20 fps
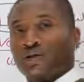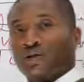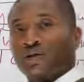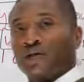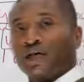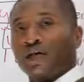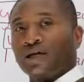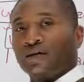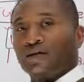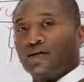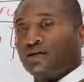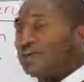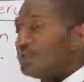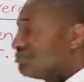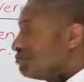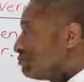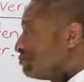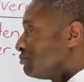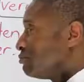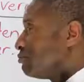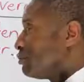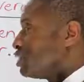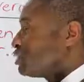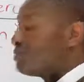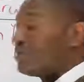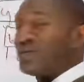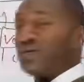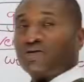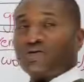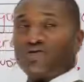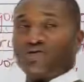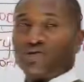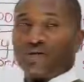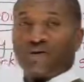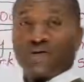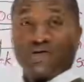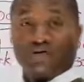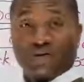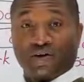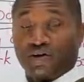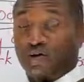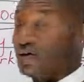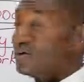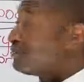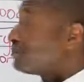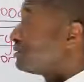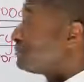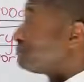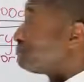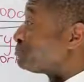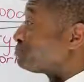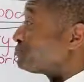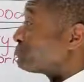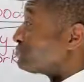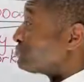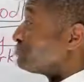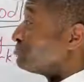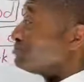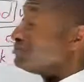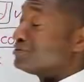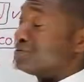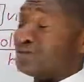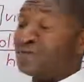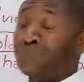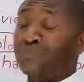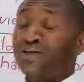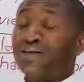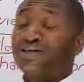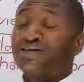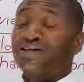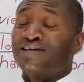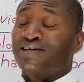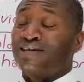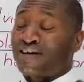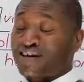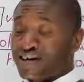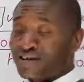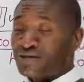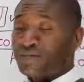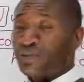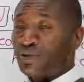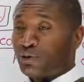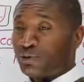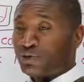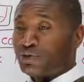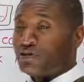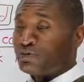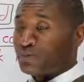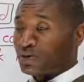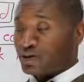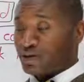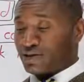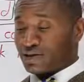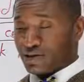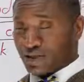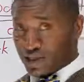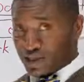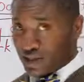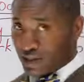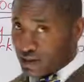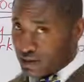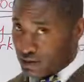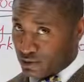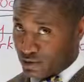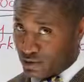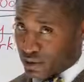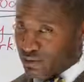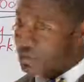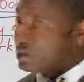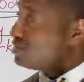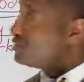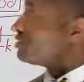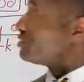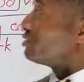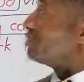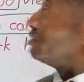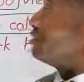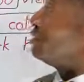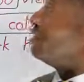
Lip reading: okay? Much better than very, very. But as a bonus, because I like you so much,